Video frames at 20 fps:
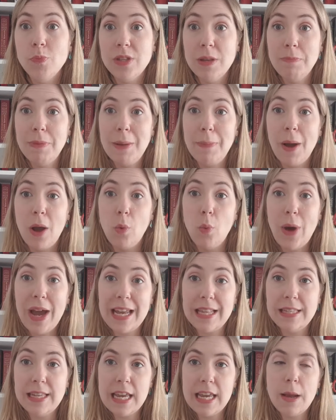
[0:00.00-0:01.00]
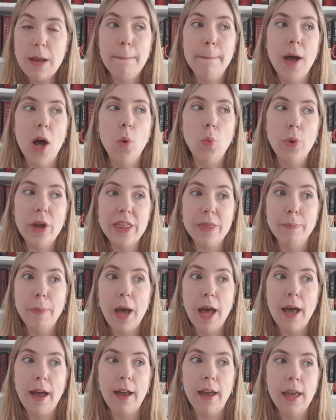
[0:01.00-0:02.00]
simply by waiting. But with
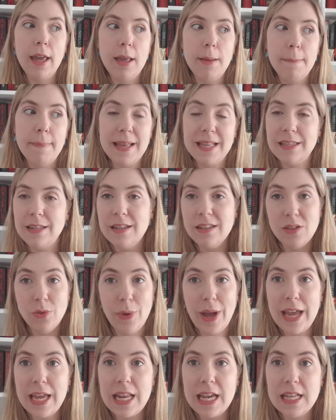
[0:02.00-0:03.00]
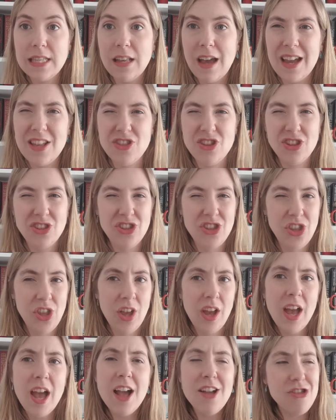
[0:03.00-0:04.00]
my business the way it is, I just
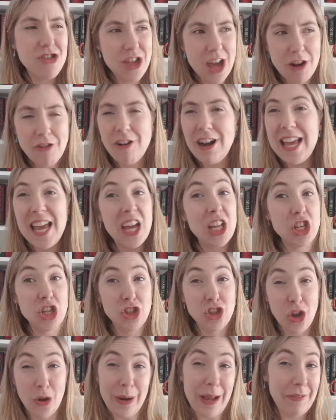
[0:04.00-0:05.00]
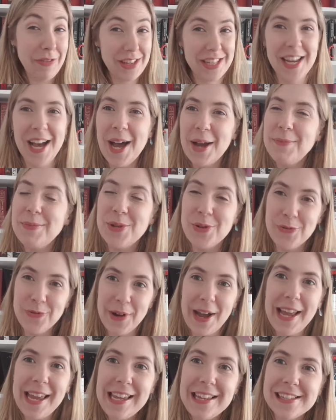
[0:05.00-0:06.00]
don't have the time to
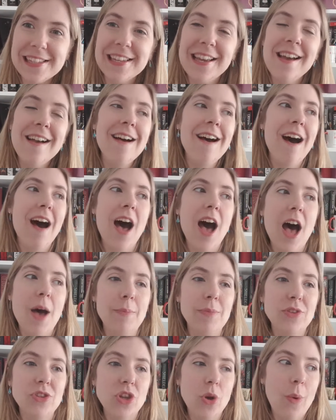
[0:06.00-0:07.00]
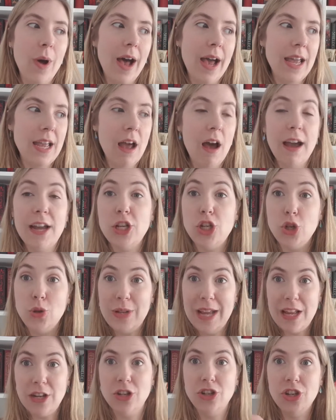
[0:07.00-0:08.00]
wait, so I do
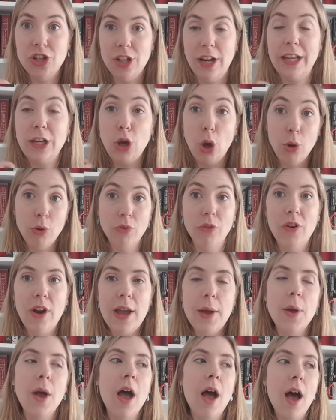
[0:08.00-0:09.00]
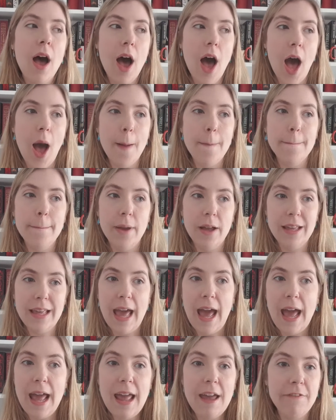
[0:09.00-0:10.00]
tend to just like go for it. But
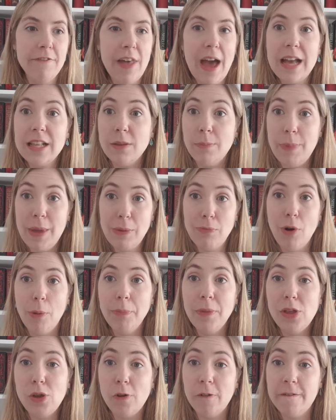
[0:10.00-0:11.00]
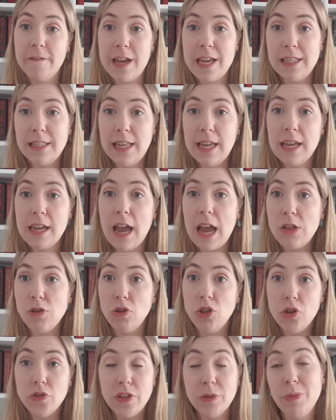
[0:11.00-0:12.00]
yeah, if that's a big problem that you're facing and
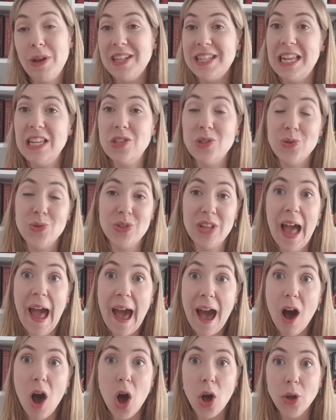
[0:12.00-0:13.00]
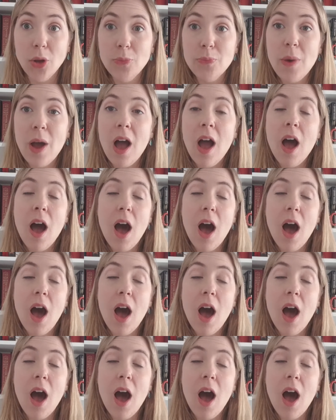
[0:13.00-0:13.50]
you're using my stencils at home,